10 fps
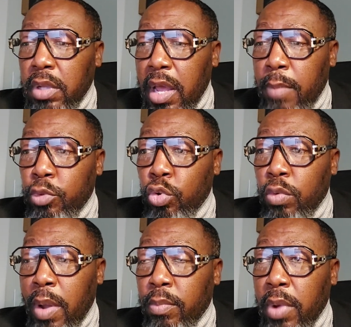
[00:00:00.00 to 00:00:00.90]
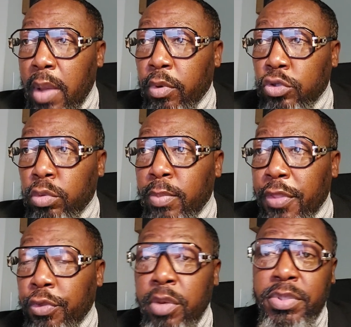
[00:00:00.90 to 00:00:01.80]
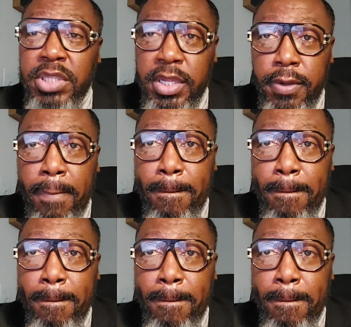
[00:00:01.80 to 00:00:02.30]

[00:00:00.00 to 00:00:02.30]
I'm controlling about 30%